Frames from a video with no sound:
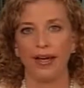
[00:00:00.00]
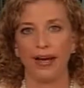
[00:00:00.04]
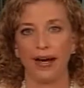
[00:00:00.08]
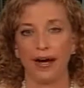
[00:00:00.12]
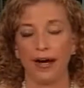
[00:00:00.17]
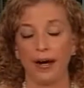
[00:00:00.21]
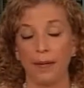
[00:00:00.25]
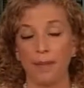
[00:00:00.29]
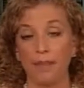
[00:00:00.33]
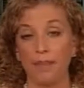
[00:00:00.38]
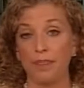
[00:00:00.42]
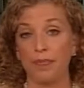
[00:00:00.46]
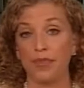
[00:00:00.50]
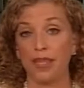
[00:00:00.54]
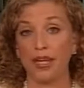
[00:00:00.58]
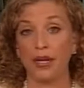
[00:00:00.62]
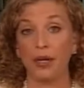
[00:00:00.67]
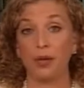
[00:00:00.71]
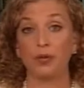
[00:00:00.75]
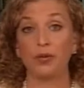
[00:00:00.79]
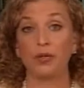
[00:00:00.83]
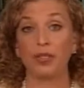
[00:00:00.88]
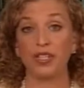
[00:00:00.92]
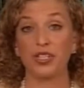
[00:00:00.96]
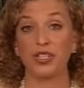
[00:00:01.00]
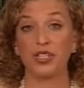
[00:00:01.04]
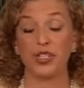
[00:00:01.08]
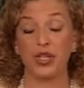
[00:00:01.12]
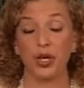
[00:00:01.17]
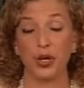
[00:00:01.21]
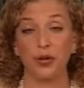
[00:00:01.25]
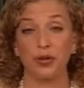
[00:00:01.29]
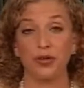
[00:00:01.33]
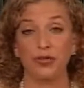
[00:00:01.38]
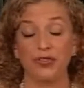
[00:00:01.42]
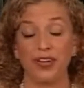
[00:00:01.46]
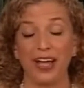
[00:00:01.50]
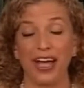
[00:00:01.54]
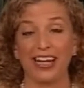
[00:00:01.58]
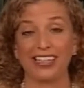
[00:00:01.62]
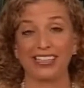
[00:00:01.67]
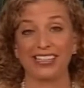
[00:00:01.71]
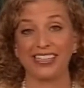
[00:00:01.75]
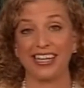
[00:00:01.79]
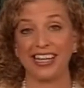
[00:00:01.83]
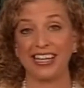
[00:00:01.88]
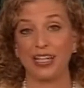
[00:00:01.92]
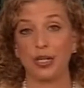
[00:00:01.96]
They don't really show the
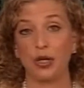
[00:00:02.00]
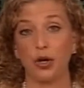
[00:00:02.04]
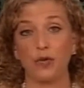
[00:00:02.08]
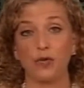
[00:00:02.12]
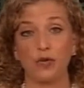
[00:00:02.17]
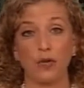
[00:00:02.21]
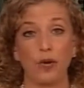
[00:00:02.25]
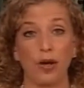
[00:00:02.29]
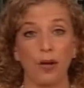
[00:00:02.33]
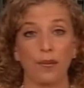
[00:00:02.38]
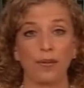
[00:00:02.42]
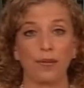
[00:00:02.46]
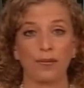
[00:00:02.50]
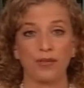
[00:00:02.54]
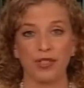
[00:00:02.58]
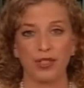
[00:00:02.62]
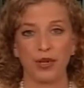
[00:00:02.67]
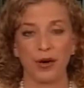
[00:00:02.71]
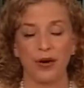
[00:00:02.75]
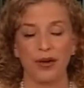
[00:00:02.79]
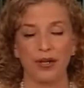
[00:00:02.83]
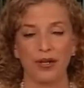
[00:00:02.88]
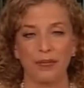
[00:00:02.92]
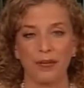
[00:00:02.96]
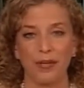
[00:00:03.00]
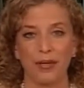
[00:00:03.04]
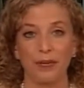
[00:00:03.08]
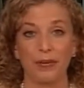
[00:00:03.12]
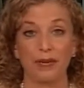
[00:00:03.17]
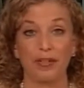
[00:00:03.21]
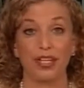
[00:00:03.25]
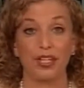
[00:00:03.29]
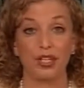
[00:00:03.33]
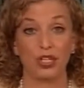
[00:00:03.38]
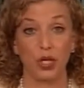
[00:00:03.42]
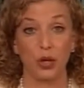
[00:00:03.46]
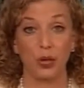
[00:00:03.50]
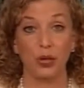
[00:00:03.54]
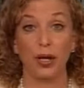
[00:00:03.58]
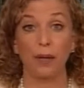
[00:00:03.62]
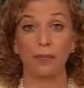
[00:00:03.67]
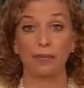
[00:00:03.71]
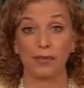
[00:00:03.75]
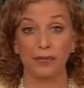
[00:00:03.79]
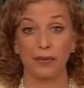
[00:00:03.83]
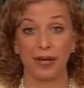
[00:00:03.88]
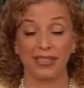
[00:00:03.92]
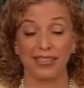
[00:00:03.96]
fact that the overwhelming majority of people that showed
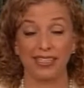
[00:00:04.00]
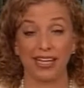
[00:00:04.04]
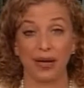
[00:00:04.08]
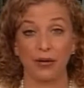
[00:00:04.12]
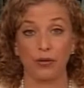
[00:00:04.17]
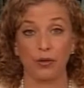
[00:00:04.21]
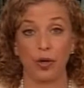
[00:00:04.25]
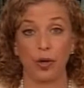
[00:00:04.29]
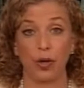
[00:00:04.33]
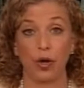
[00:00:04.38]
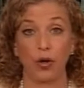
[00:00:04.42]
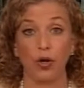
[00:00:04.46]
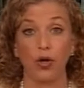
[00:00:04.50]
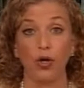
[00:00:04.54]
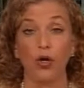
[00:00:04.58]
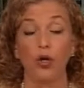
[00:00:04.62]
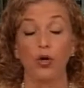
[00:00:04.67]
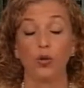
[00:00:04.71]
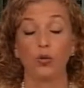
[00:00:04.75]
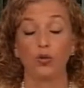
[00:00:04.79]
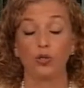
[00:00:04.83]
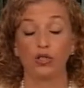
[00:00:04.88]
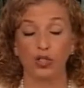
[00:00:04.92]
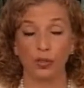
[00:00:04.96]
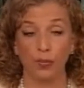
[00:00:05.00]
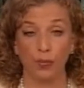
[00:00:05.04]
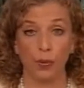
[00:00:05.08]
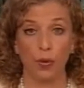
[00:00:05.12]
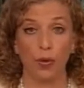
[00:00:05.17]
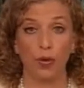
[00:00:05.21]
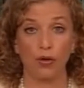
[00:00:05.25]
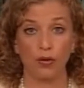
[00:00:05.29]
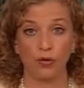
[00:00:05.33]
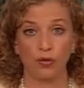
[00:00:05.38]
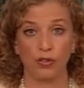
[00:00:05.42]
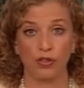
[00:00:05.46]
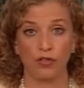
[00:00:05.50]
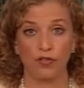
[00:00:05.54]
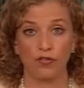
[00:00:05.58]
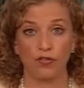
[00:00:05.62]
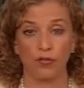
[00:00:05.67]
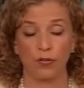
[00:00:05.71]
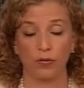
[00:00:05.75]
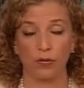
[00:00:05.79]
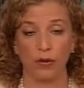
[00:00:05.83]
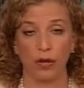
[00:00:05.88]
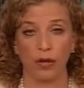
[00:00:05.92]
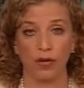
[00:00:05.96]
up to my town hall were supporters
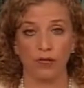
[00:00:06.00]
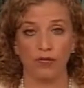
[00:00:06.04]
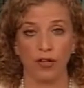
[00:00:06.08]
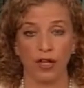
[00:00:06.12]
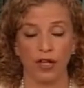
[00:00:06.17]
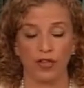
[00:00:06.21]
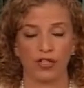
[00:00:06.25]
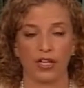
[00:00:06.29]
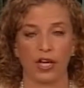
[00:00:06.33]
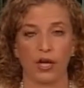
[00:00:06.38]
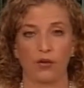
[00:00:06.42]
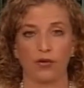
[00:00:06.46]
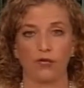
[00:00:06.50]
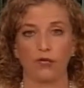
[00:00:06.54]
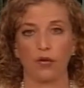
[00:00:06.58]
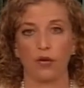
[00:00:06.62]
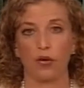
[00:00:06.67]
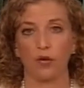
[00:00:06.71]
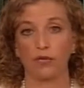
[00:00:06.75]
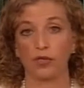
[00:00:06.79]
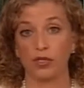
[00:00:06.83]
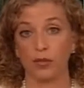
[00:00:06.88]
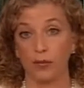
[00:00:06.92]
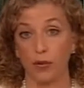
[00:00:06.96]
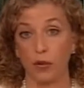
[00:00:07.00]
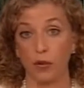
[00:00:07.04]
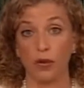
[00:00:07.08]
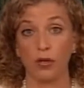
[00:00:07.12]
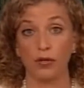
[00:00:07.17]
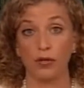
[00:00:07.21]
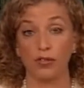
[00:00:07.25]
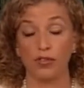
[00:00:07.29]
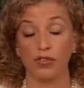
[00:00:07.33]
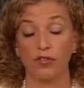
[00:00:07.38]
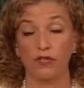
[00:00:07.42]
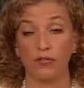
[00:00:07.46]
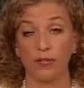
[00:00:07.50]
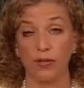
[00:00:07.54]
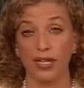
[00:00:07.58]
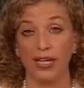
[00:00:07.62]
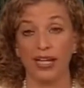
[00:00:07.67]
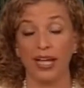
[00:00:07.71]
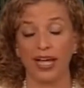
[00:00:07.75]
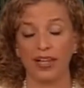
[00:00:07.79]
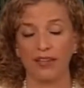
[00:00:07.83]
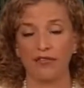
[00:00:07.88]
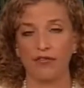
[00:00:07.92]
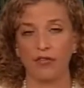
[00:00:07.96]
of health care reform, supporters of
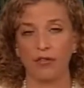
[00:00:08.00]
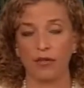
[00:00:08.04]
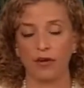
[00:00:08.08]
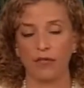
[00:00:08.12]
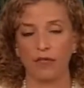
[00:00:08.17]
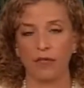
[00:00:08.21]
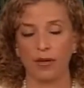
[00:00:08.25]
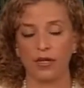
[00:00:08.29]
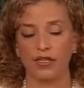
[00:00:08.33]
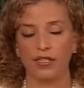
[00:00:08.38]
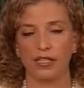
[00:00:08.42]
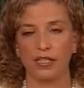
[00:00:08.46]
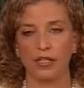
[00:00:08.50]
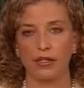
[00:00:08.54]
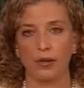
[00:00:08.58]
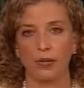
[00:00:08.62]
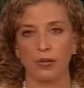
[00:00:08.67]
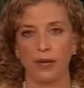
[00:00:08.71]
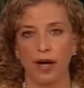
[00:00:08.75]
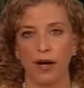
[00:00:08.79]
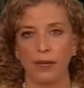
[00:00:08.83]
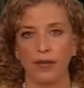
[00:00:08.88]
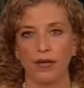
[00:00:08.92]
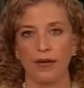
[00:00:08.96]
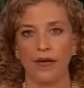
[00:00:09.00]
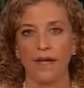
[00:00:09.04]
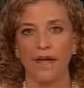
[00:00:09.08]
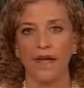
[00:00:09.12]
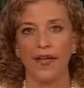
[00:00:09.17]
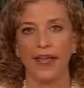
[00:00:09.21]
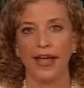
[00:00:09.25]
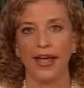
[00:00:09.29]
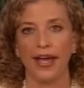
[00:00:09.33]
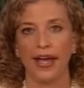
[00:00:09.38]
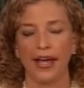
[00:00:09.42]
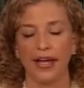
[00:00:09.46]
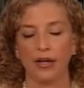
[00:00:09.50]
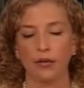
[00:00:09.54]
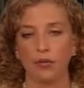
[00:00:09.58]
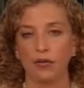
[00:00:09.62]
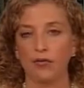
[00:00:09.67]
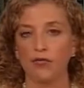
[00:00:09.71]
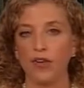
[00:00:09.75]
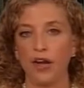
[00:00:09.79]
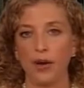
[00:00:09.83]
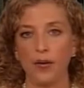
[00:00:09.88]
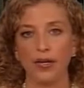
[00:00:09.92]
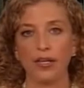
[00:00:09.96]
me and of President Obama,
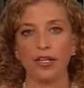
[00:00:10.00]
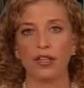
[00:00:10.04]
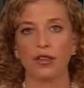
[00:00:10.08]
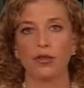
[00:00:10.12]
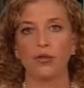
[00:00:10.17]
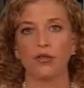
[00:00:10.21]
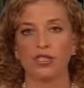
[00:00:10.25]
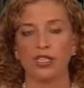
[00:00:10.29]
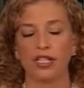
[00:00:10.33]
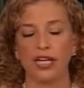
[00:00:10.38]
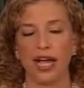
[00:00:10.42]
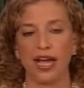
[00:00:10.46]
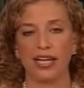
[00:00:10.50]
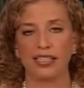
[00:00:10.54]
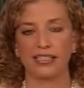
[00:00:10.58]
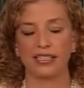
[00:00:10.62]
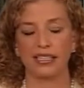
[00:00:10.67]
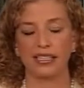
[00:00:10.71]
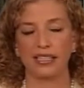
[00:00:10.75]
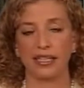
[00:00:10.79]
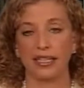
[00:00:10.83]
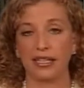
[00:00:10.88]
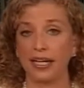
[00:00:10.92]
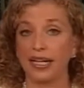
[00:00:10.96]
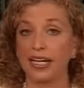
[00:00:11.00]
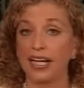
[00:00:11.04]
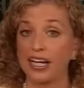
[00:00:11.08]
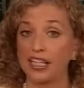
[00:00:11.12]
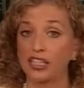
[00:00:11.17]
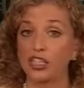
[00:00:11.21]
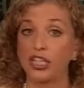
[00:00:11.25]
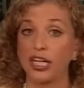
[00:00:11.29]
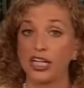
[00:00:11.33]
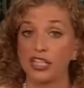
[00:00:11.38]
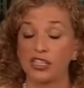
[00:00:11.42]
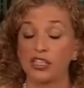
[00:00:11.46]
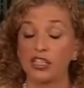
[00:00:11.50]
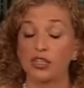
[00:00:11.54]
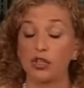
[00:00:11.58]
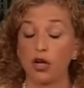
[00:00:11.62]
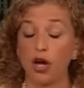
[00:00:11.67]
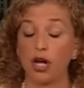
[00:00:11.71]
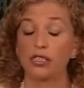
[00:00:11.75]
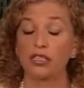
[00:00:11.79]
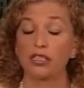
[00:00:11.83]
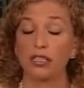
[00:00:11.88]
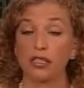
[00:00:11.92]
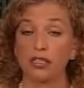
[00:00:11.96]
and were very enthusiastic. And I got a chance to
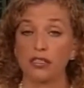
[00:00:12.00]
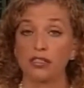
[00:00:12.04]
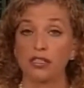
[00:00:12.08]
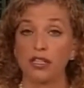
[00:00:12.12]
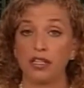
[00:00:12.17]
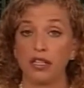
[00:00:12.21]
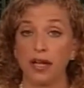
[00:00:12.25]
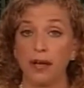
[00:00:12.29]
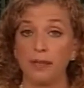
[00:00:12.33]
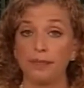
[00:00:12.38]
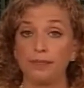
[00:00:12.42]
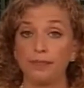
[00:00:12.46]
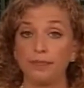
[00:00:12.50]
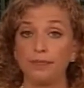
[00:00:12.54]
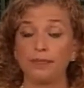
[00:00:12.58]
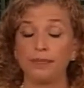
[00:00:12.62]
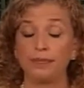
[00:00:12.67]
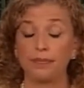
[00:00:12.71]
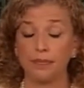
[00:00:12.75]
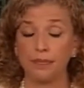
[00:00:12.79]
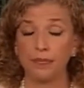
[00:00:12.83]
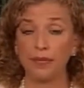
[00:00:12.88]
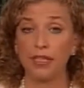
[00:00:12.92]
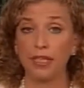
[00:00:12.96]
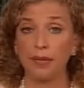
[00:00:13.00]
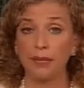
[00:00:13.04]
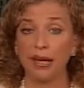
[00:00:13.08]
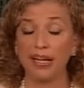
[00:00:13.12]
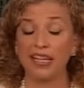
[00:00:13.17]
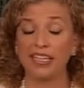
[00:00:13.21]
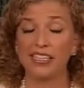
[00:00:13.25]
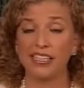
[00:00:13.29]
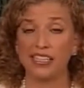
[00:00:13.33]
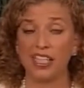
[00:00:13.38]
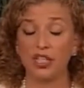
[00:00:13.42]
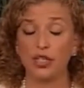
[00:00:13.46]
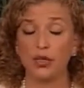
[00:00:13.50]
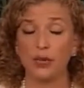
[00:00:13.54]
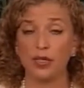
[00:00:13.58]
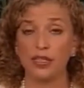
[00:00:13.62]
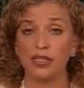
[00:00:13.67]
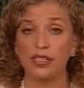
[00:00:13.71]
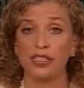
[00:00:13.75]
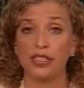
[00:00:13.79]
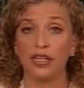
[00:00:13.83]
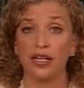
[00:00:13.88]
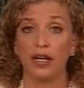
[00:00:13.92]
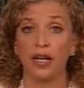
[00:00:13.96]
talk to them, my
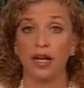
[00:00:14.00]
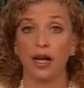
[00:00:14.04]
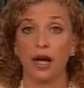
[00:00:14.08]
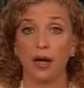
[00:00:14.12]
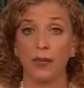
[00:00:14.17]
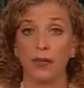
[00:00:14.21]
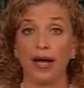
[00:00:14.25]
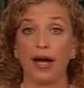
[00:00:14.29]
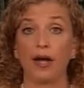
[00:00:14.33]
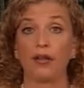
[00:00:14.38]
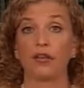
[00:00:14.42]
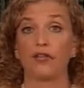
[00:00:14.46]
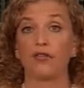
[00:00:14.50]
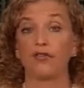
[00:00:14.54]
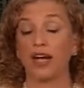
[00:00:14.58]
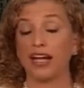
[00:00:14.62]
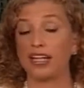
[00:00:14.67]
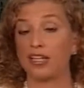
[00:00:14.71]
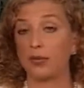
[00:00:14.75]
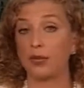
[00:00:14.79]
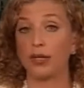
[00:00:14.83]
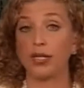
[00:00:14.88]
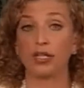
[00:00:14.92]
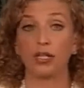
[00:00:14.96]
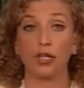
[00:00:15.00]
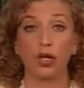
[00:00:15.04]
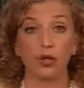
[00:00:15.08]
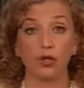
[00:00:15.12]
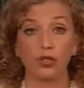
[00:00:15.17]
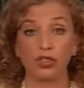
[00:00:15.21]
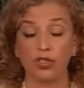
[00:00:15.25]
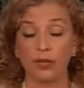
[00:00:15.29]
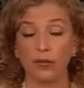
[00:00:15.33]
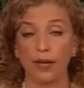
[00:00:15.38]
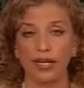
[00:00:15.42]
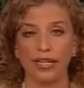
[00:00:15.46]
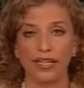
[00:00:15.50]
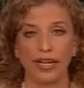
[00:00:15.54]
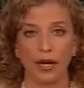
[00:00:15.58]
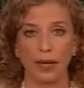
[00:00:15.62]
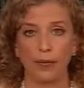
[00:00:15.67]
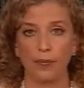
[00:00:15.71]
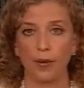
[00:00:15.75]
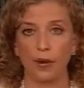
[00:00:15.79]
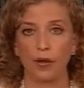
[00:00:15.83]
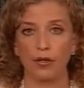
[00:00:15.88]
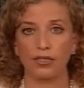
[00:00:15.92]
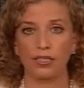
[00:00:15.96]
constituents, about the fact that we closed the
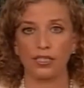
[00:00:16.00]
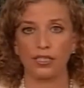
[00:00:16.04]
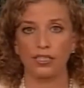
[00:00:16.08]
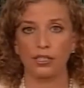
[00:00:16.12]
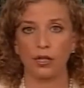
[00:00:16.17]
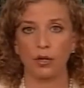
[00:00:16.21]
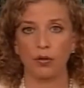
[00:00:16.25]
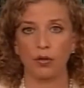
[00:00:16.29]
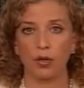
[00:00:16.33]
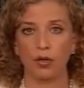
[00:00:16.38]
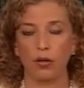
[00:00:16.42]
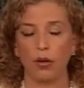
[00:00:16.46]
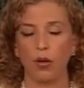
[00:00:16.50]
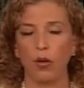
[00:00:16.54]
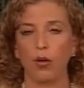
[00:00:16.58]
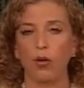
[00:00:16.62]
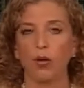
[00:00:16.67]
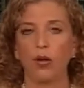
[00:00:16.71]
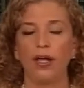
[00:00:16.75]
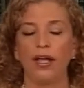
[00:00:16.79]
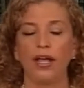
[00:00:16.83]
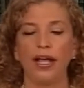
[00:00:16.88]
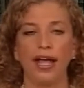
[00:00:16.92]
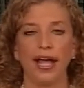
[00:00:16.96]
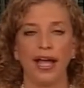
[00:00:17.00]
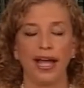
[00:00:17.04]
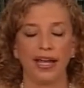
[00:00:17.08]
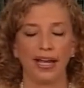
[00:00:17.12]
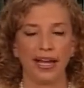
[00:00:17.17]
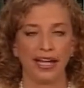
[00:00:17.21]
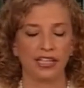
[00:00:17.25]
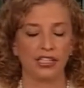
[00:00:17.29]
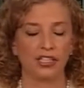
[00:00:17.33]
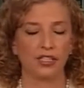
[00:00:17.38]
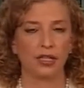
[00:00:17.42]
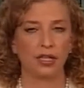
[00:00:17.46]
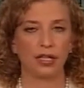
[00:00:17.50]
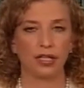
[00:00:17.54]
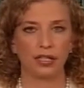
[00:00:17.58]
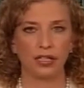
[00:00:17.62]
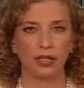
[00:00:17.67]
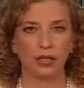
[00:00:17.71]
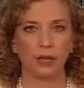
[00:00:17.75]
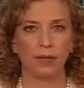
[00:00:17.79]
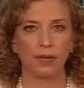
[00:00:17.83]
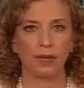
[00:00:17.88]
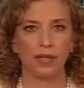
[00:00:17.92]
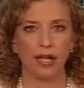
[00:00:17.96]
Medicare Part D donut hole, and
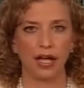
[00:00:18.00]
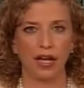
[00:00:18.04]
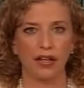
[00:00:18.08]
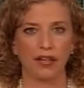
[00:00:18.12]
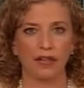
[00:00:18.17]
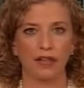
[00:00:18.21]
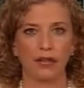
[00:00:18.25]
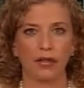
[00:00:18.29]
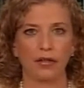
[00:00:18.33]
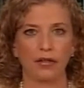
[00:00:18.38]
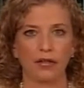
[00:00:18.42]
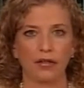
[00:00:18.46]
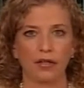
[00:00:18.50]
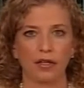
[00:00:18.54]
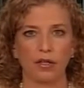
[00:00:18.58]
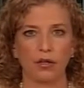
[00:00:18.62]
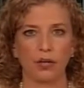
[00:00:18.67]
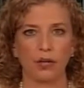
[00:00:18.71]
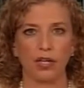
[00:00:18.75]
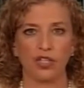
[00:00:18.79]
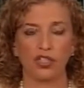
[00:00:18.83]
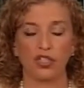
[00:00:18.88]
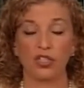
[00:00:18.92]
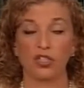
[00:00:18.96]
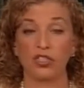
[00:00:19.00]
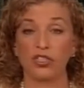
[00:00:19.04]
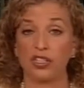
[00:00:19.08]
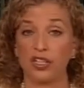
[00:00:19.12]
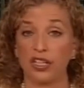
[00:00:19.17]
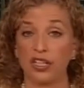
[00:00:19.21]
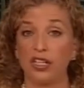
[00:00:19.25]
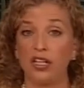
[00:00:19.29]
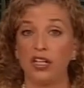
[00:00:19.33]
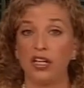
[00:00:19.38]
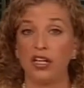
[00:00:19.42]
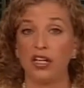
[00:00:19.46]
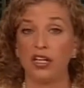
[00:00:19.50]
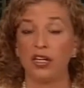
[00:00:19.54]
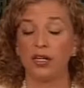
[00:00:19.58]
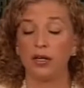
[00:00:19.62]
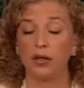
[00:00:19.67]
clear up a lot of their questions, and